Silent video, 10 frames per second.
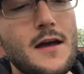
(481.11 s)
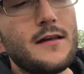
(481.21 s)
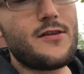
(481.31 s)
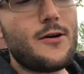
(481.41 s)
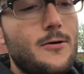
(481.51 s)

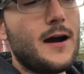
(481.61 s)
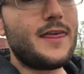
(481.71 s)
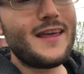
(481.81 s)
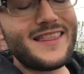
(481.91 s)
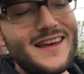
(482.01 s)
So I
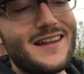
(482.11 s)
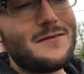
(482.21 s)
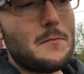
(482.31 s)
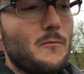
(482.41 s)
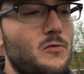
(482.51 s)
think that
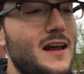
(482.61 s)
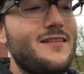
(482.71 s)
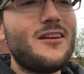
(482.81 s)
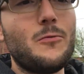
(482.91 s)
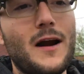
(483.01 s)

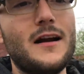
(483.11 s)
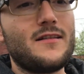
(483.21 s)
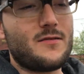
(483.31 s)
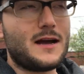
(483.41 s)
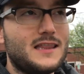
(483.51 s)
raising
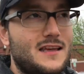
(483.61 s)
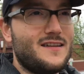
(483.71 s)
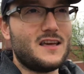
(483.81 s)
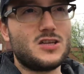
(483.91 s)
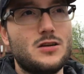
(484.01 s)
awareness about these
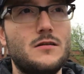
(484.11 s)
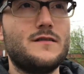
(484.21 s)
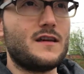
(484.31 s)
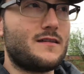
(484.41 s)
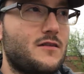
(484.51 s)

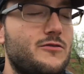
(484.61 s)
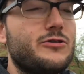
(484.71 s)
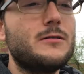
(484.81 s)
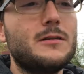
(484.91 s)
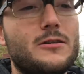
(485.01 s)
issues is
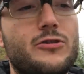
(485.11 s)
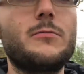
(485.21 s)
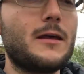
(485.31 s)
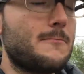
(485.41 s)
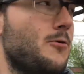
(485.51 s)
extremely,
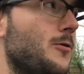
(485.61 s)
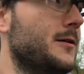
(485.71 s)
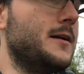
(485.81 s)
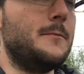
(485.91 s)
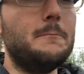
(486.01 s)
extremely
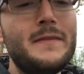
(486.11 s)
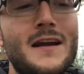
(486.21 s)
important.